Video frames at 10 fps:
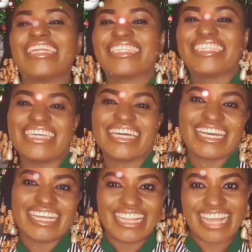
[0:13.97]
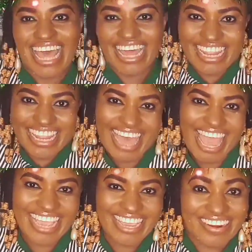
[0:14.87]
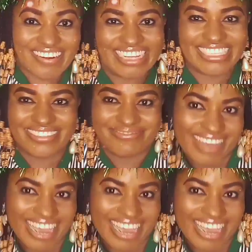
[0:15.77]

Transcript: to look a lot like Christmas.